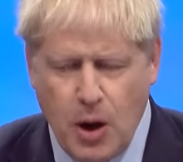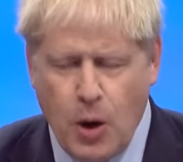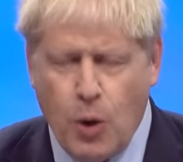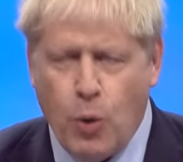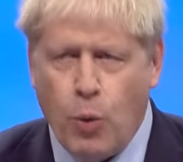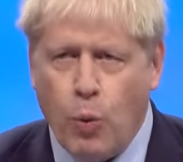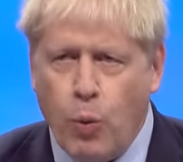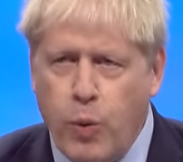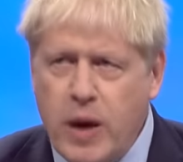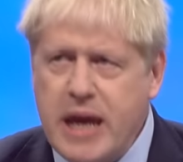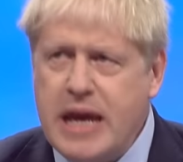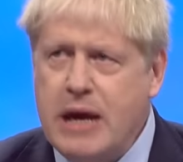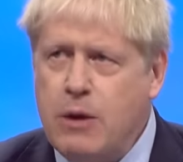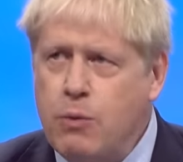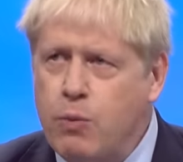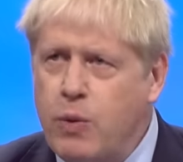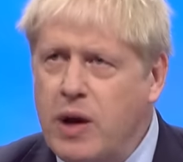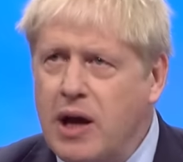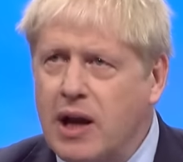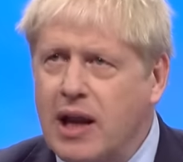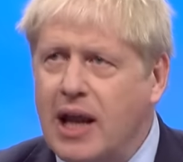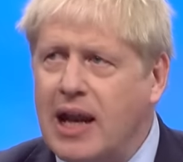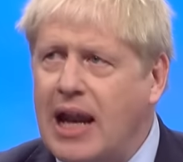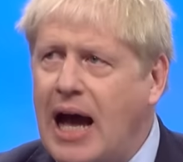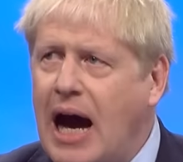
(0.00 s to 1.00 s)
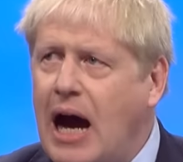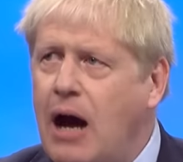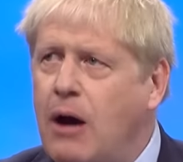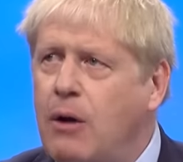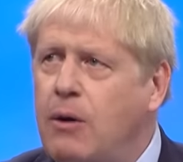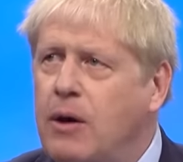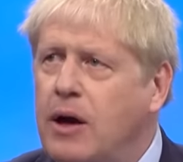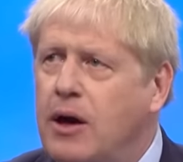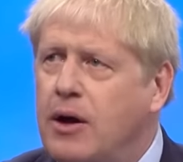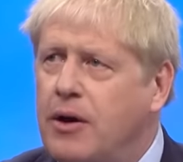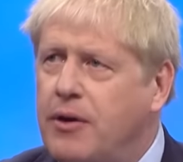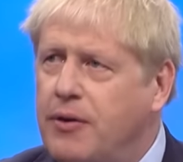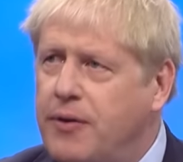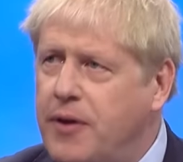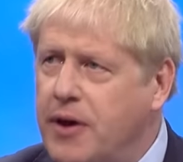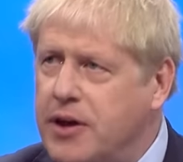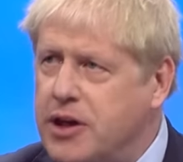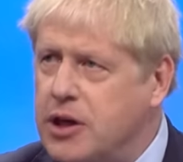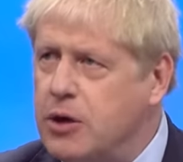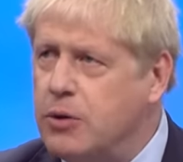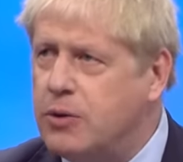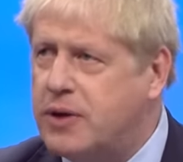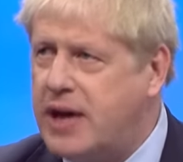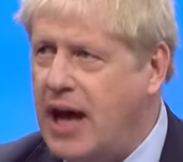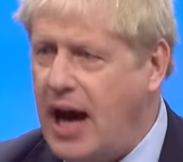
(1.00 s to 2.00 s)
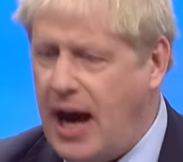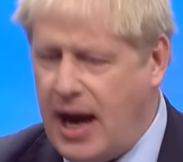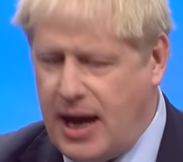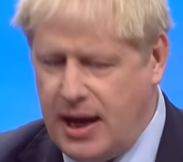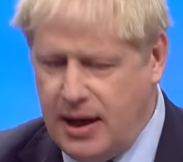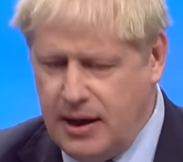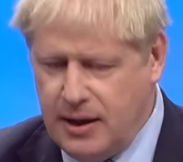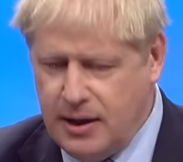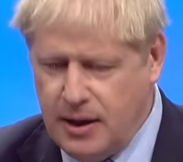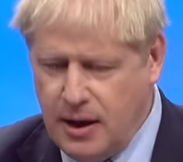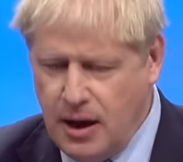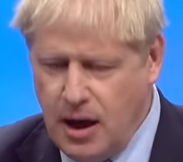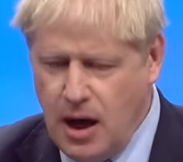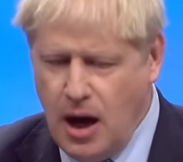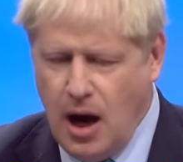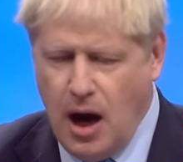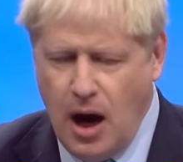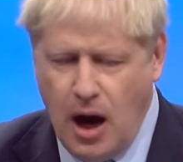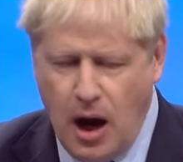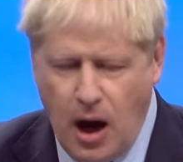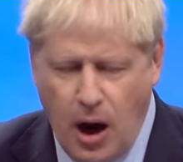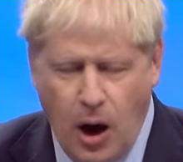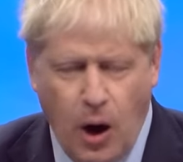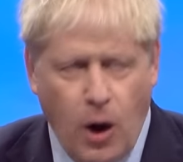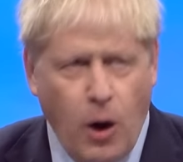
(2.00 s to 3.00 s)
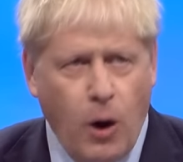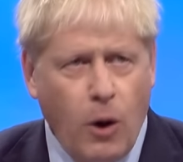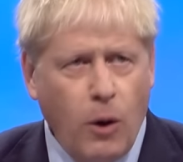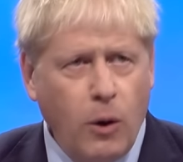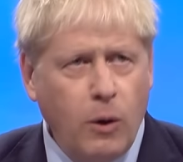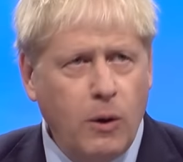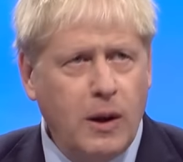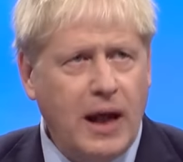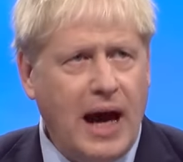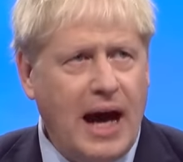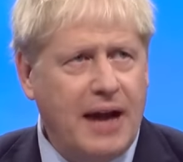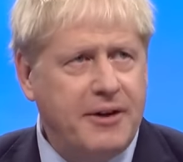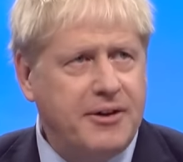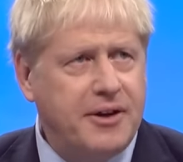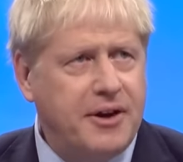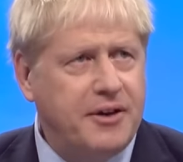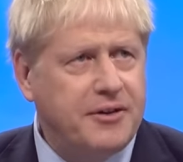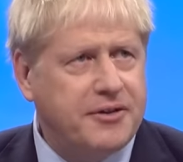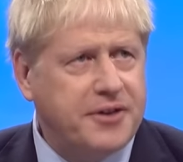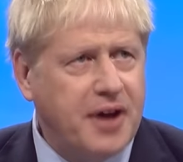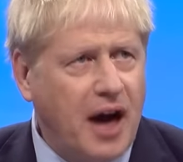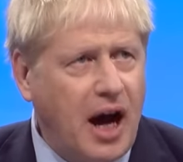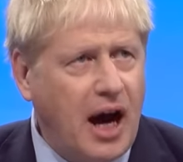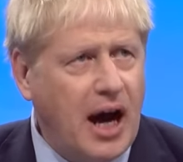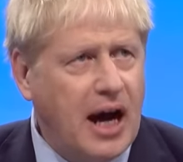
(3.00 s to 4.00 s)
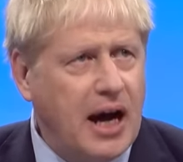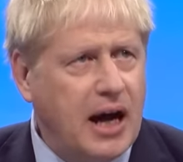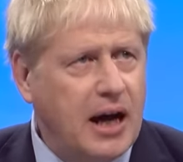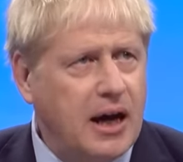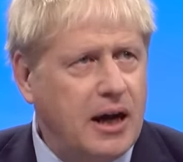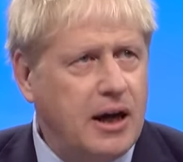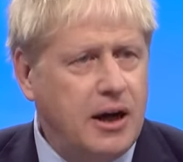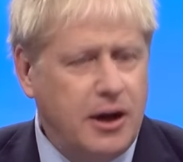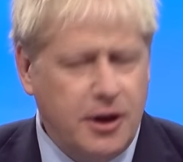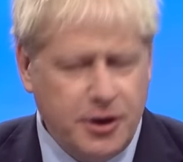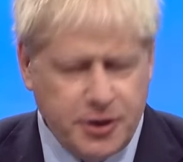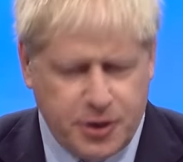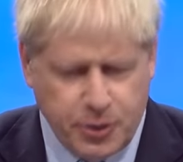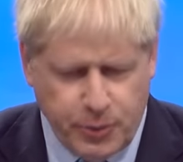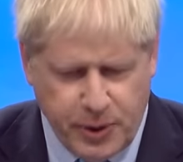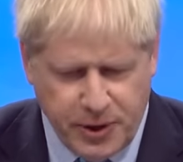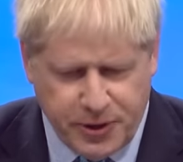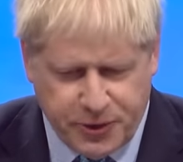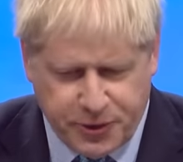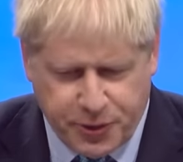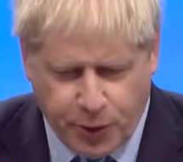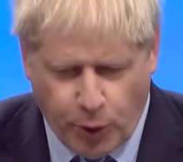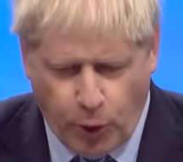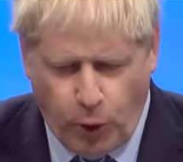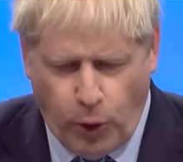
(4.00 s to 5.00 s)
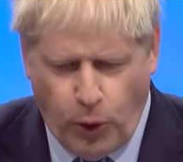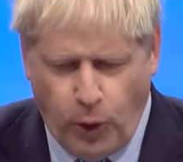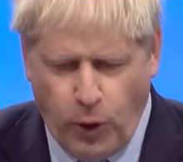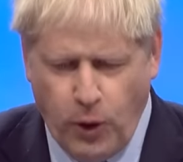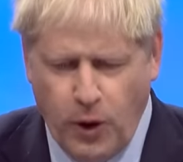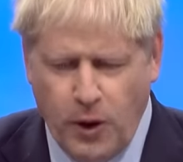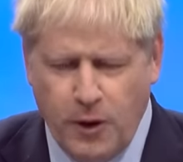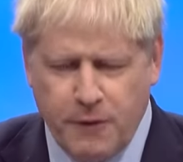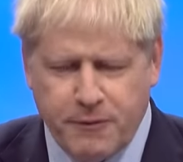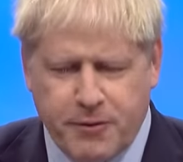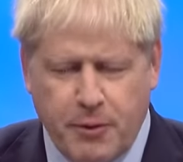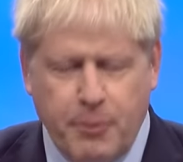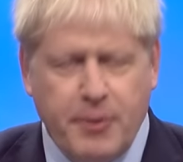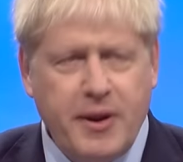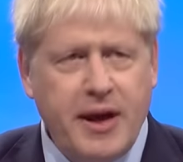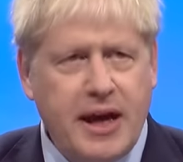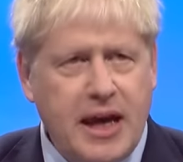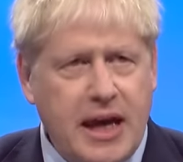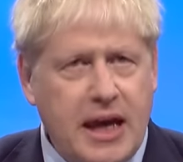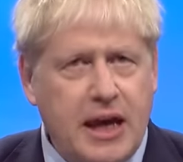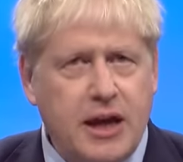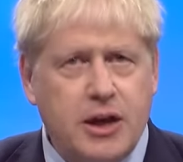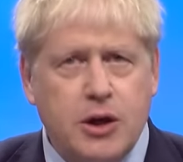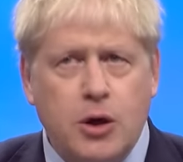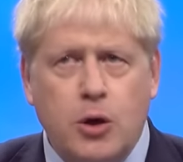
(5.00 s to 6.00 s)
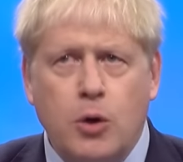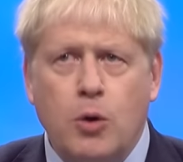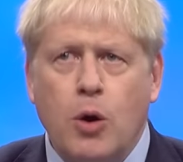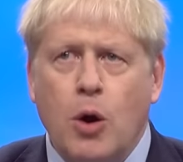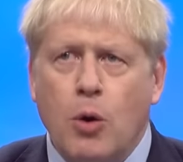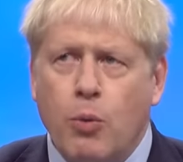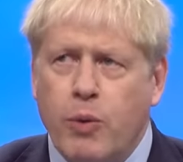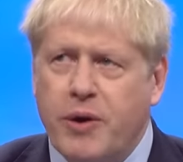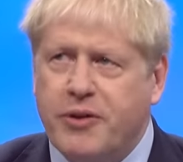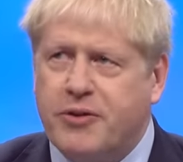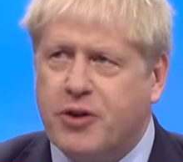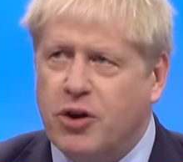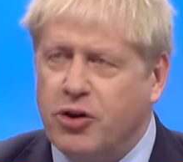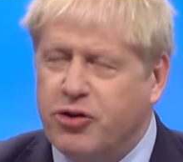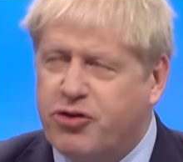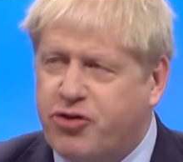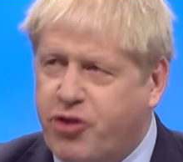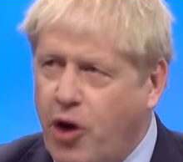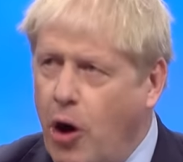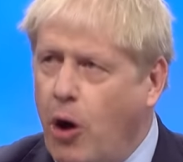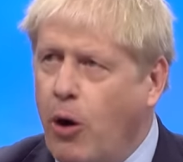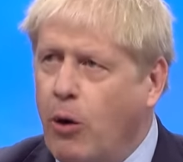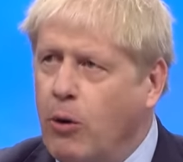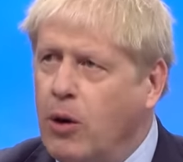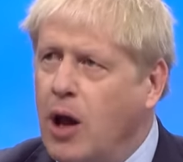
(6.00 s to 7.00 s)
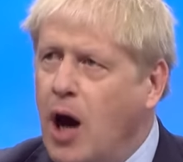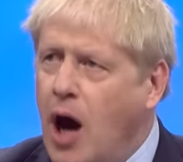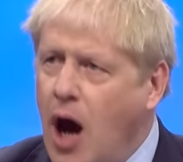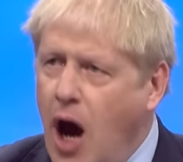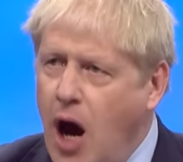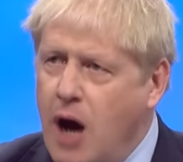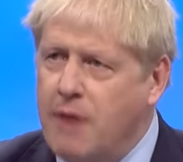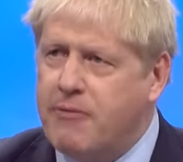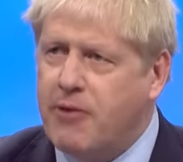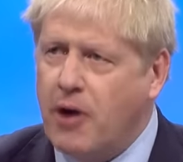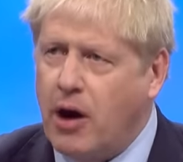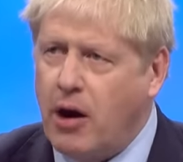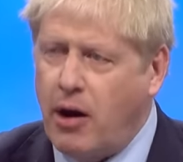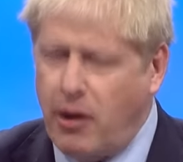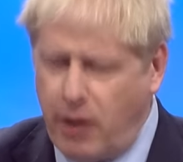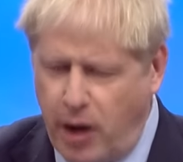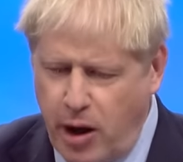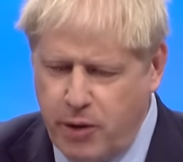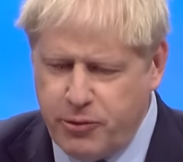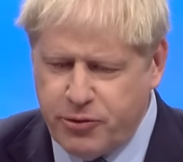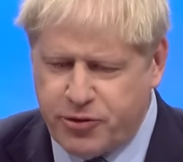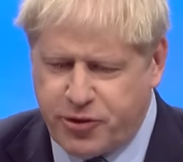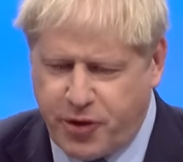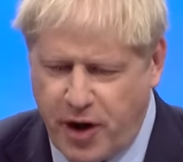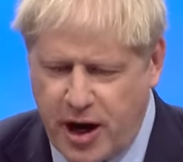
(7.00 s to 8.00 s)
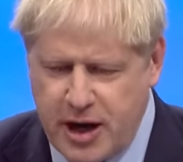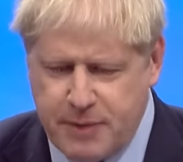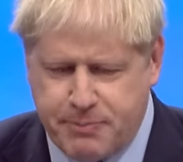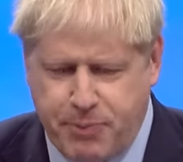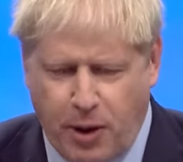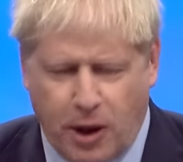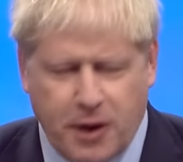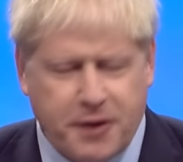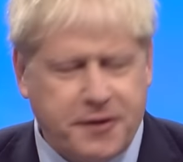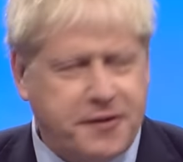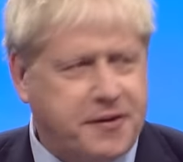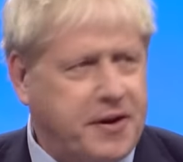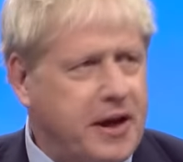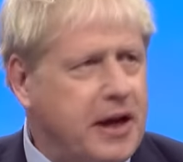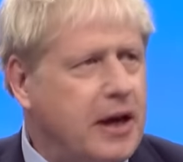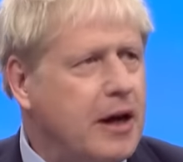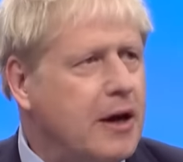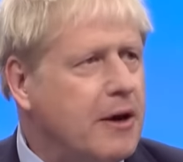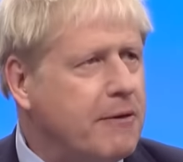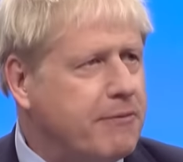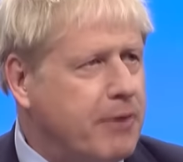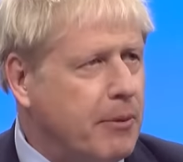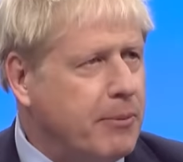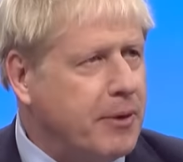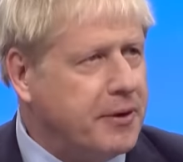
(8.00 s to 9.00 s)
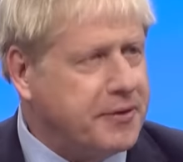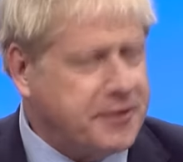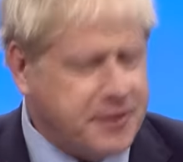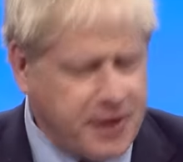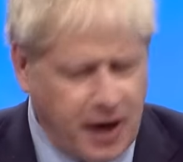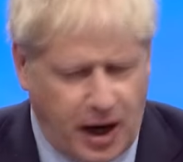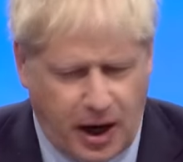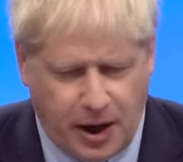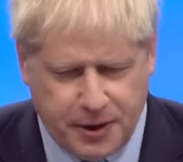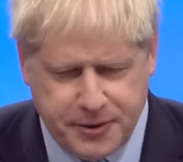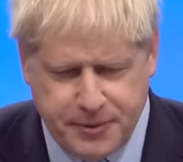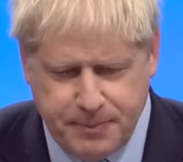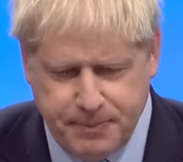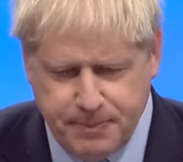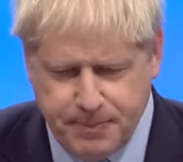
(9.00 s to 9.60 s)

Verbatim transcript: we will allow the U K, whole and entire, to withdraw from the E U with control over our own trade policy from the start.